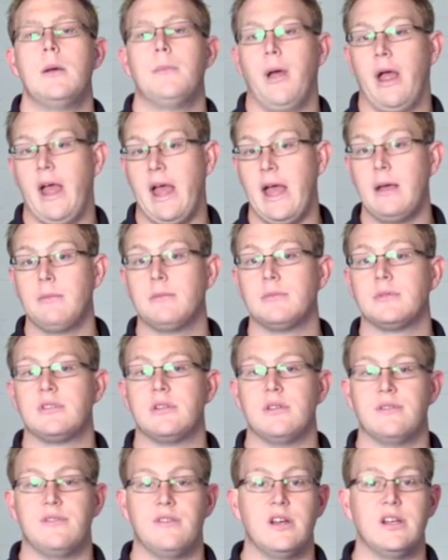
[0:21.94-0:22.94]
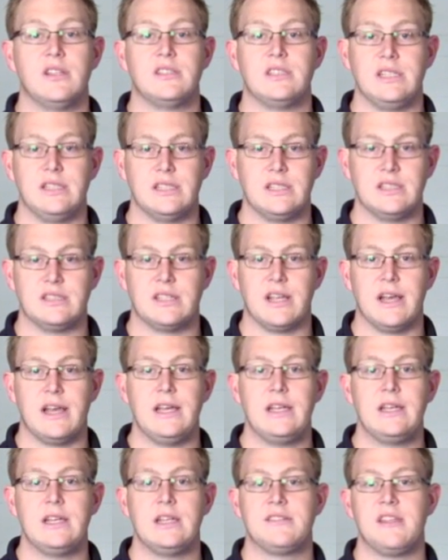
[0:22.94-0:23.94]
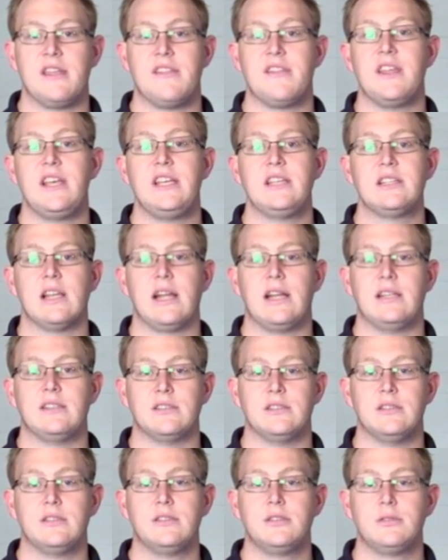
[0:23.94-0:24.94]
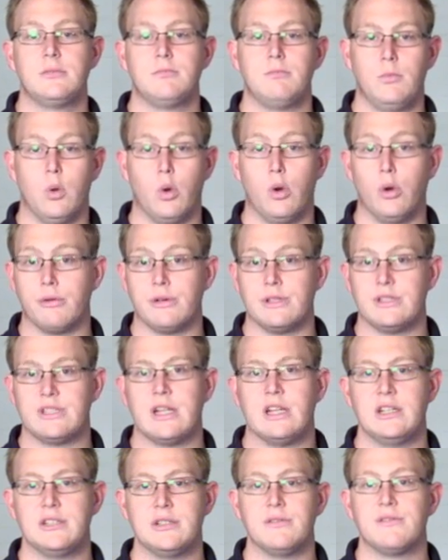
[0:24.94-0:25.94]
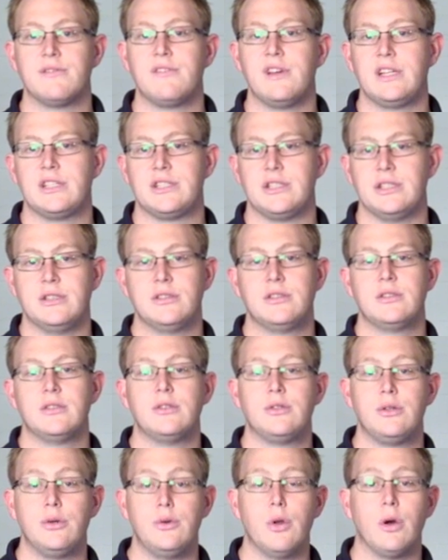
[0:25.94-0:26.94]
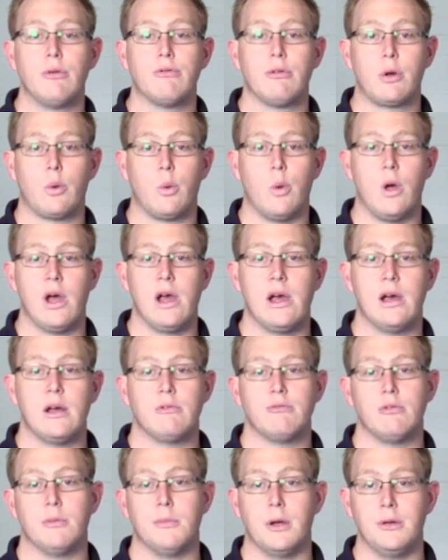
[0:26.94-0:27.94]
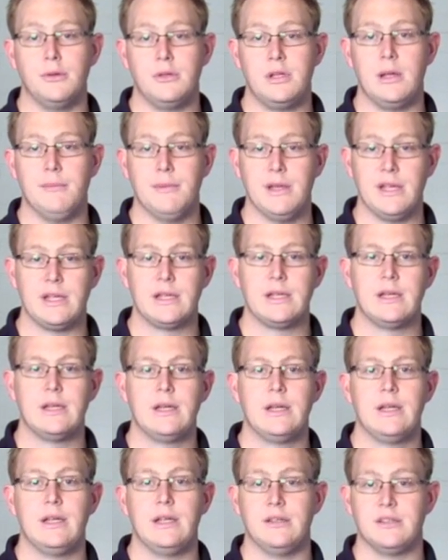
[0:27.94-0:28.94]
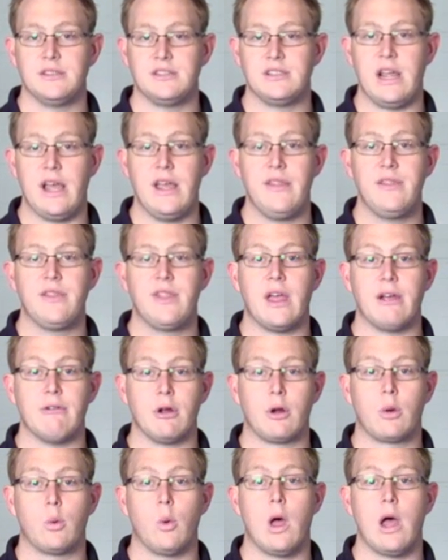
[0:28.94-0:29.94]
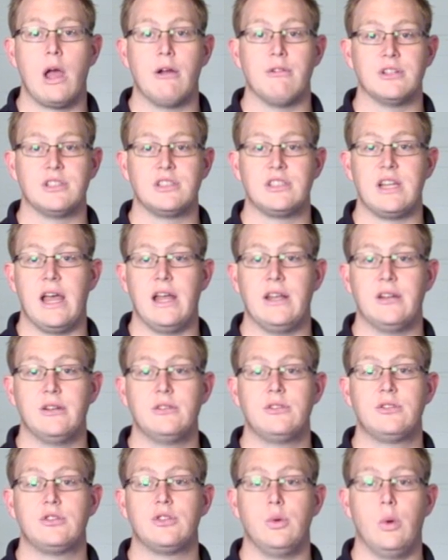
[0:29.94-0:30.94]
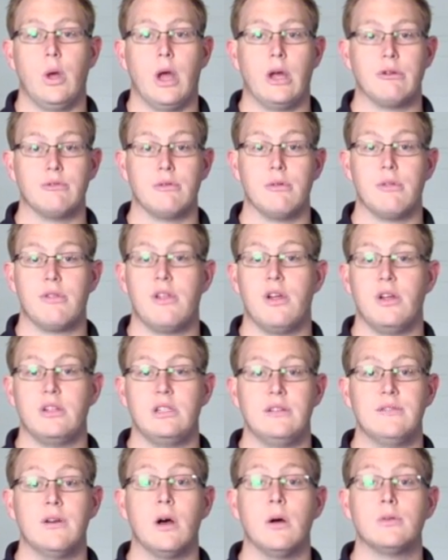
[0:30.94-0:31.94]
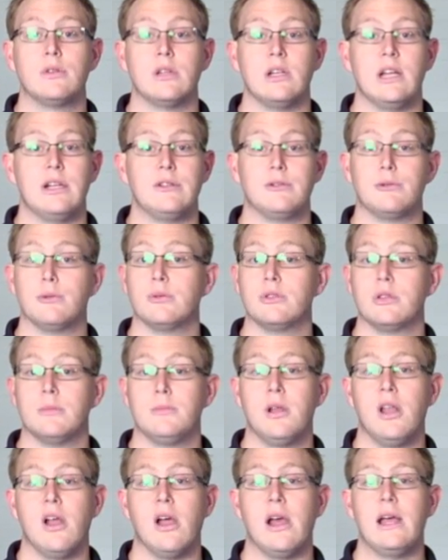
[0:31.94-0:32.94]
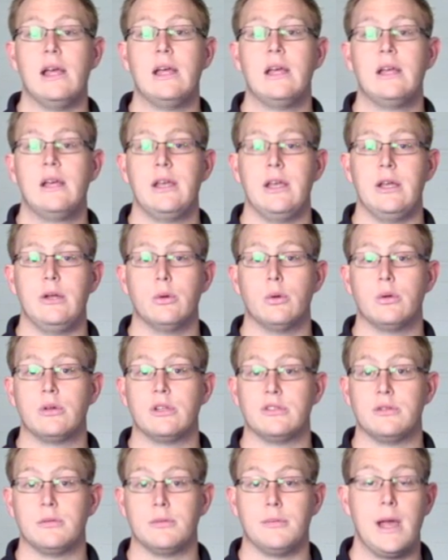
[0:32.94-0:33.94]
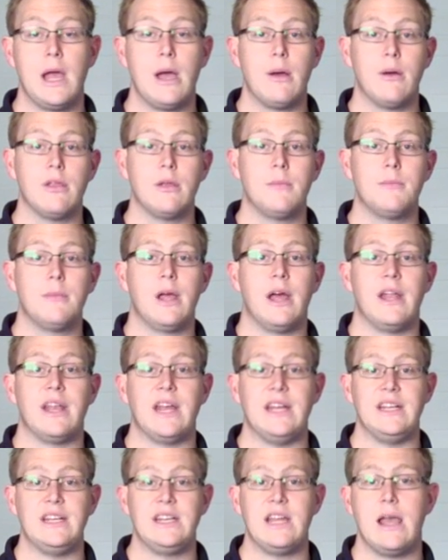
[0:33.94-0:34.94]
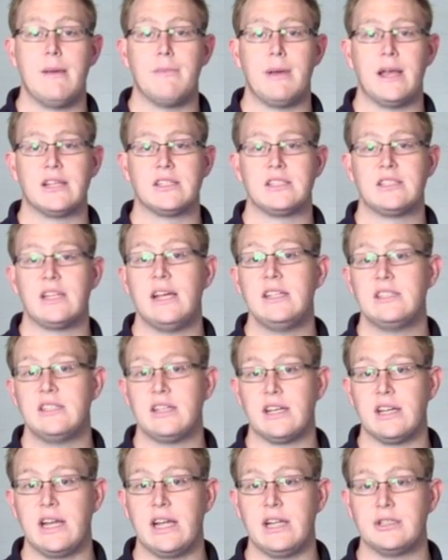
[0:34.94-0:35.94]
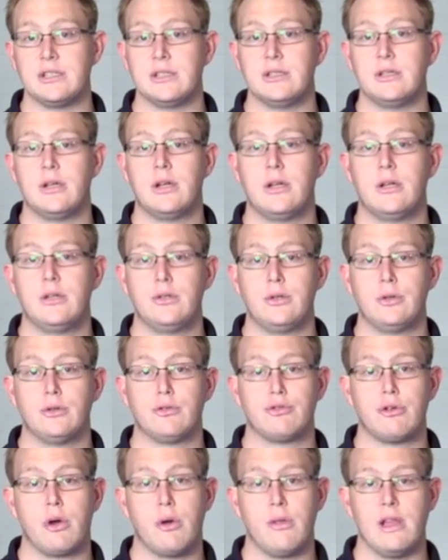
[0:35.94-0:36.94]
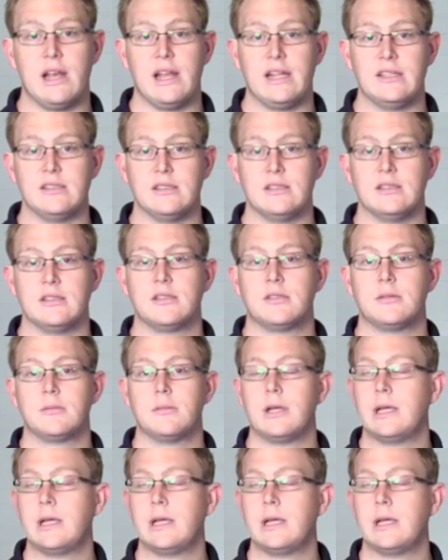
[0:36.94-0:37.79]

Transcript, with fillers: Perhaps the first thing to say is that these lanterns, or intelligent fixtures, do not require remote dimming. Instead, they require a standard 230 volt electrical supply in order to power them and a DMX data connection to control the lanterns.